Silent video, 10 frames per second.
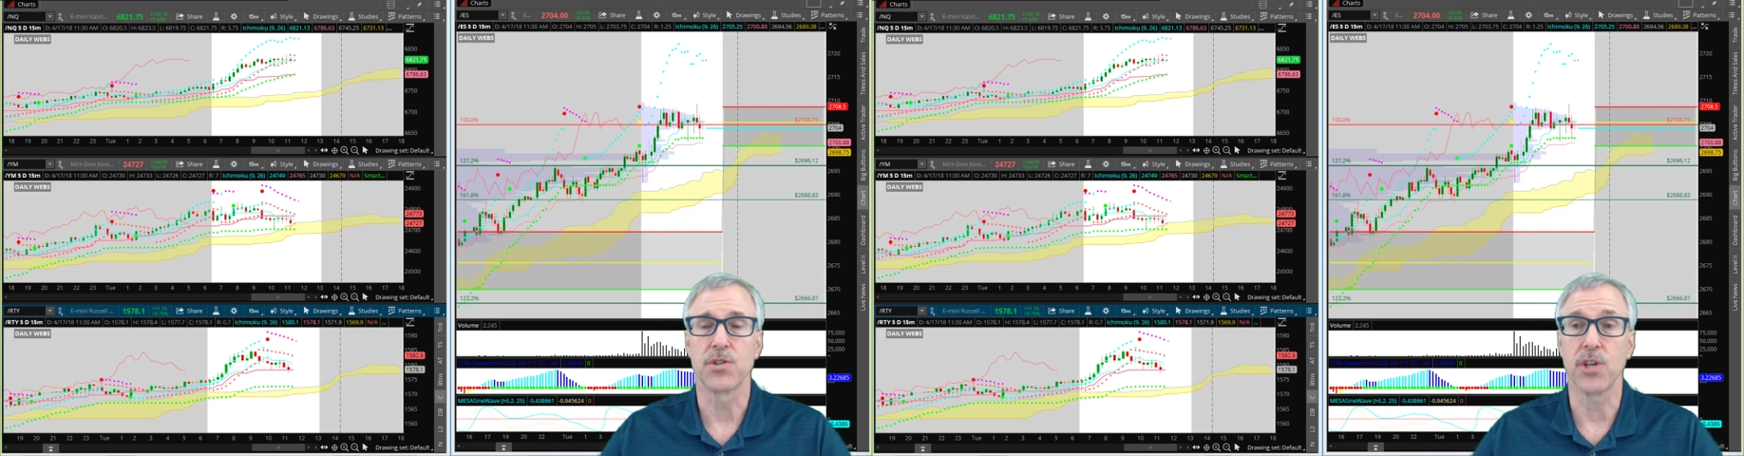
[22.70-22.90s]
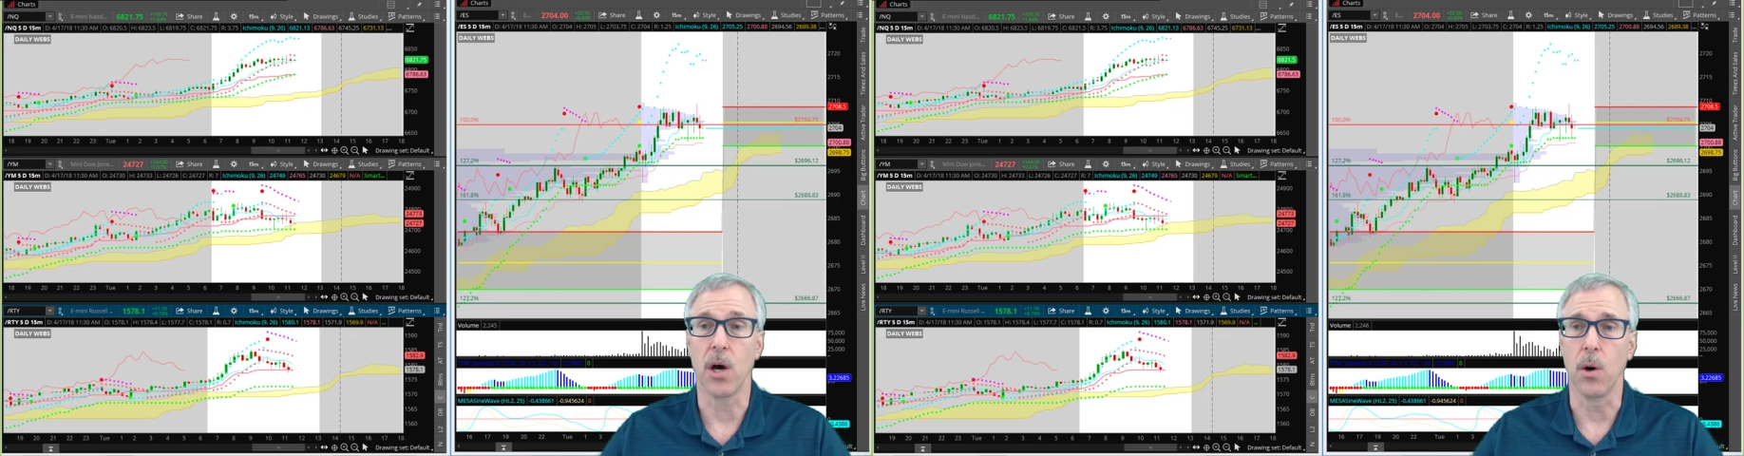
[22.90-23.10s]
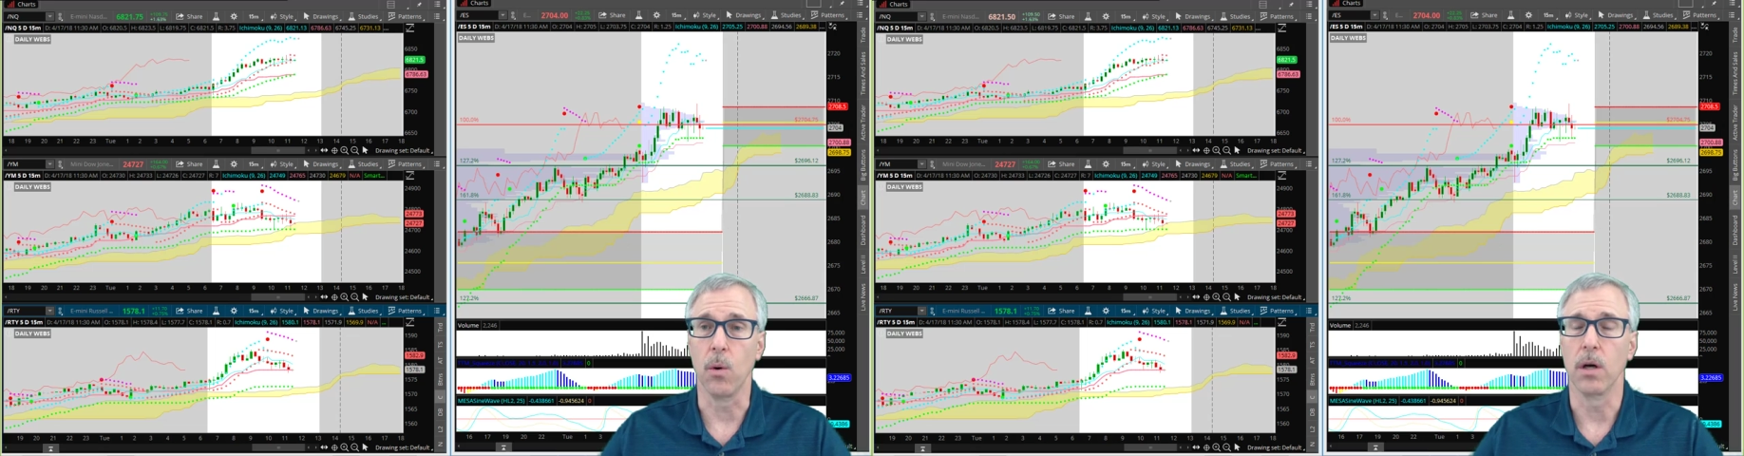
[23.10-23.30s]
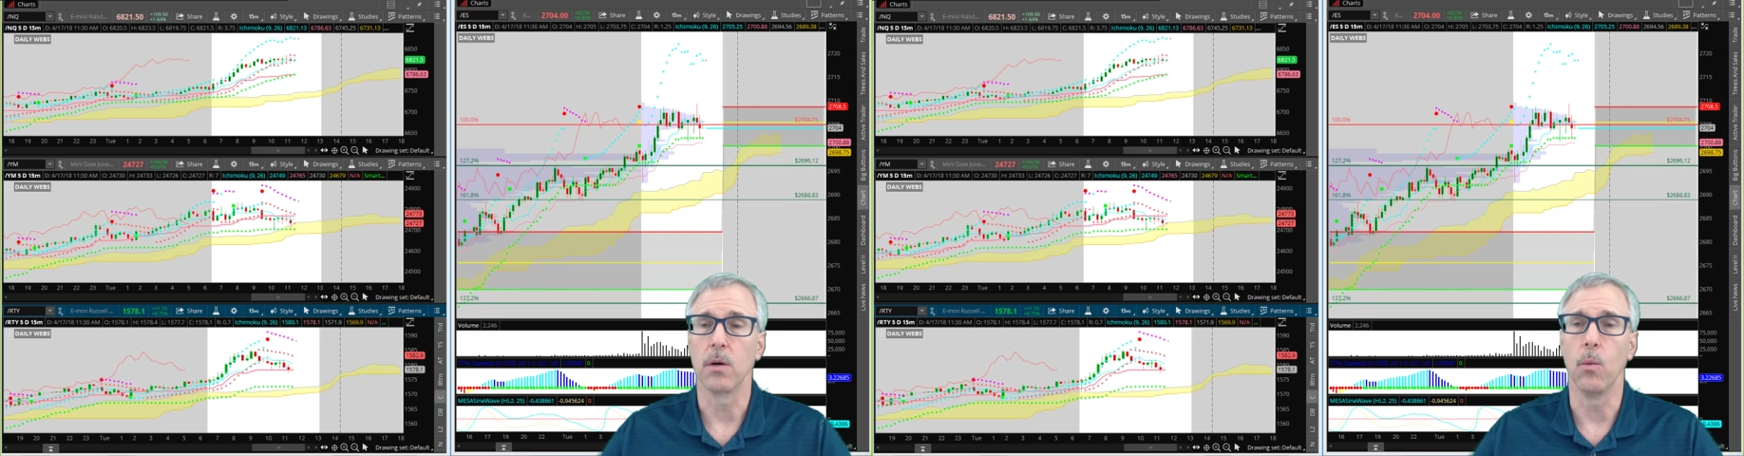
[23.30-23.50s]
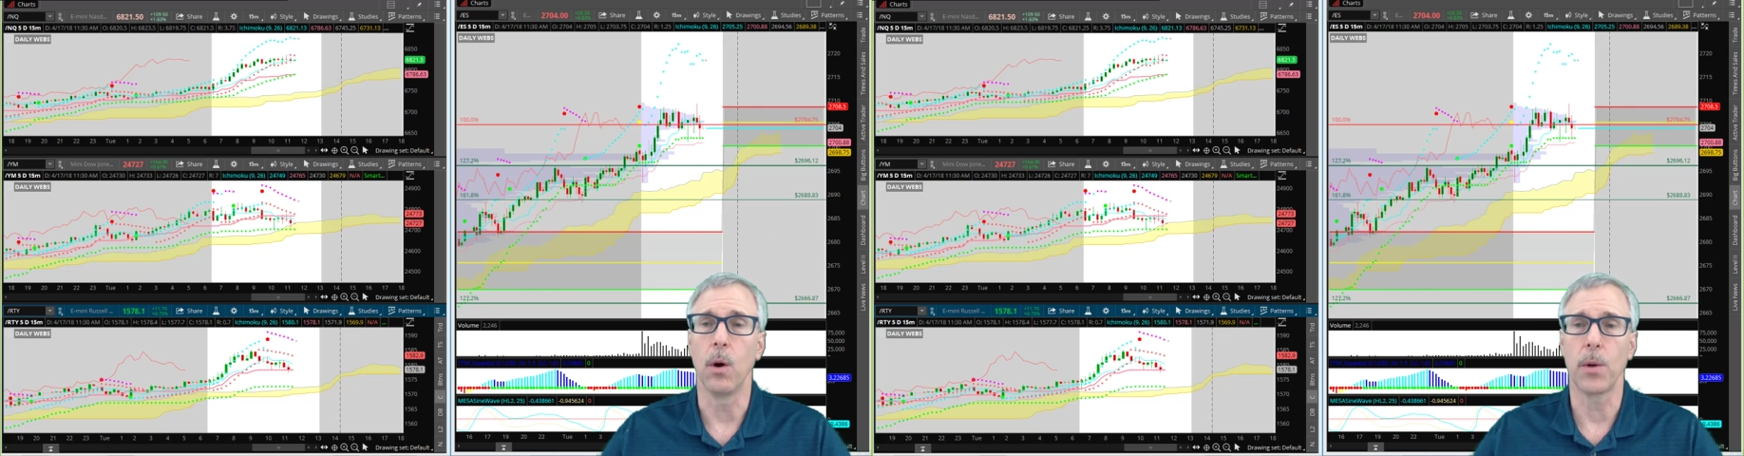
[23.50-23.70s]
So,
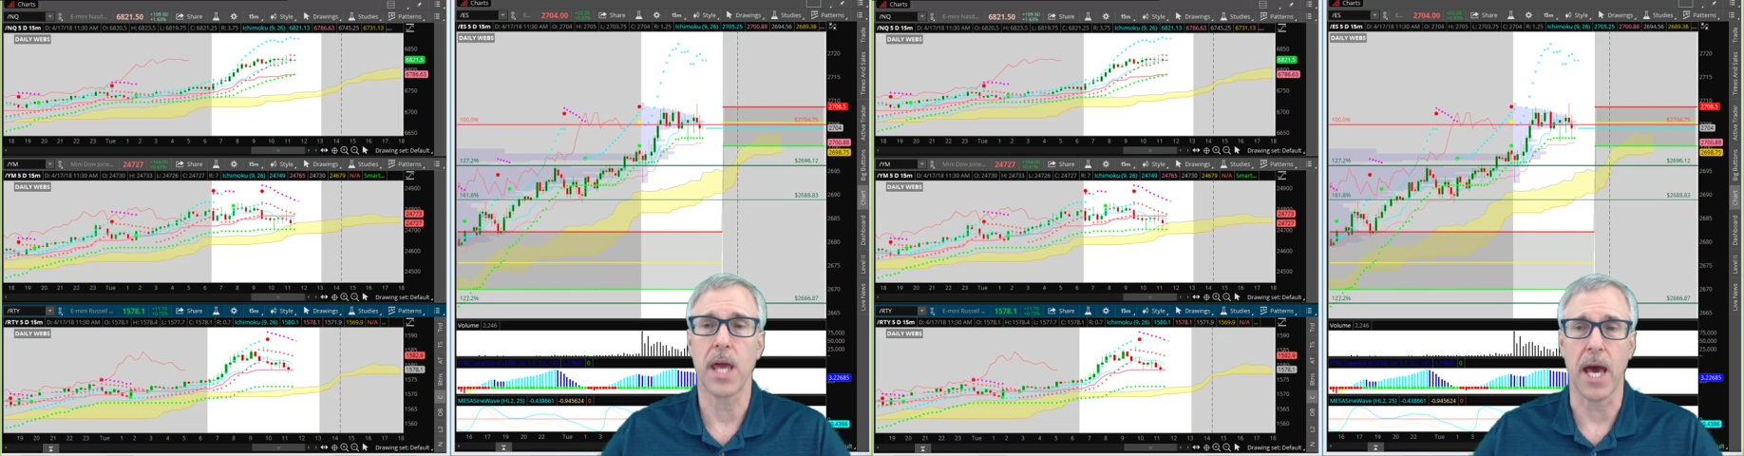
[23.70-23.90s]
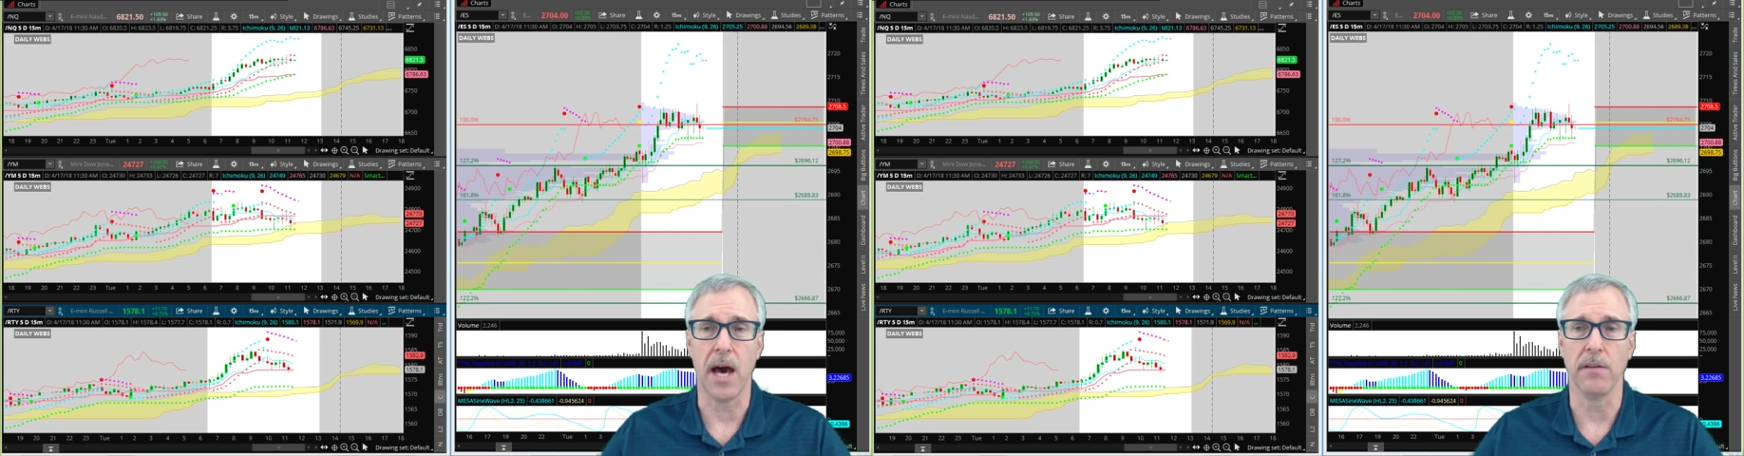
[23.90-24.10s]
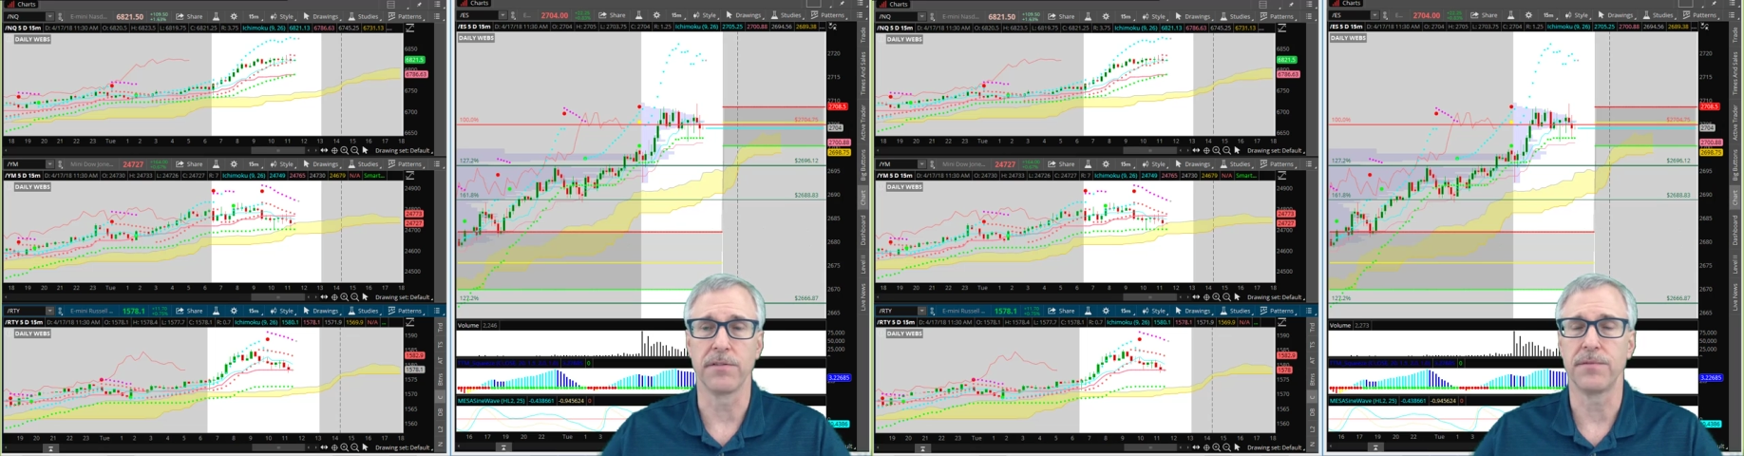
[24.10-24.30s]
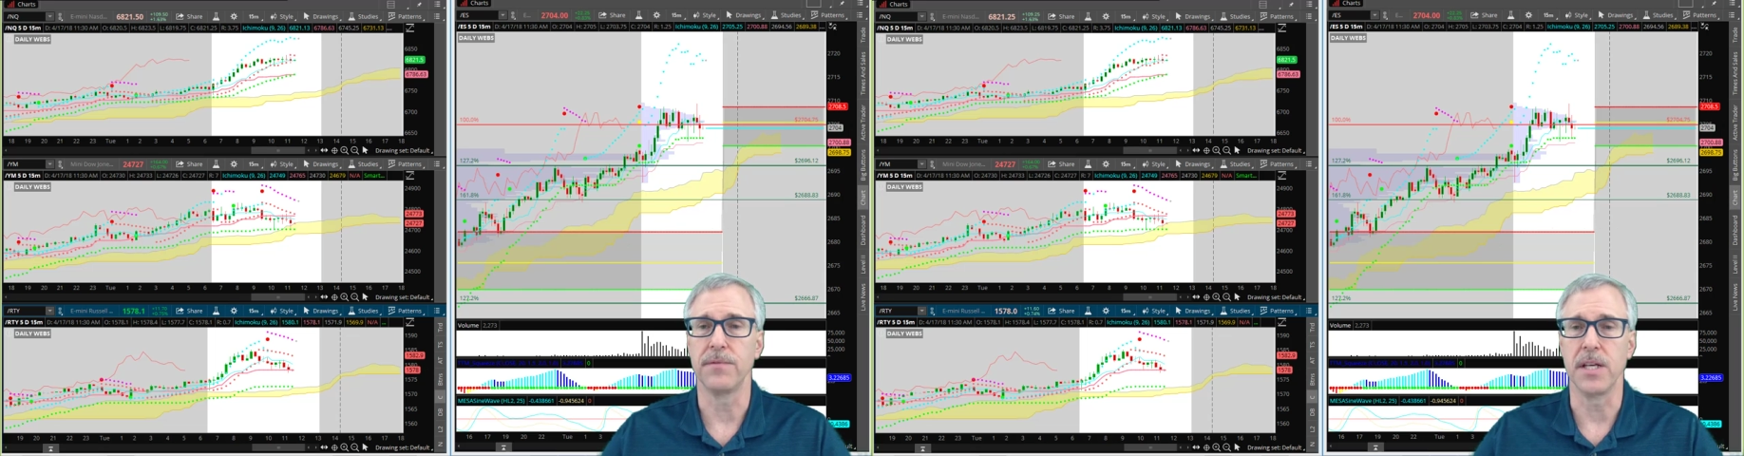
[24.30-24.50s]
what we have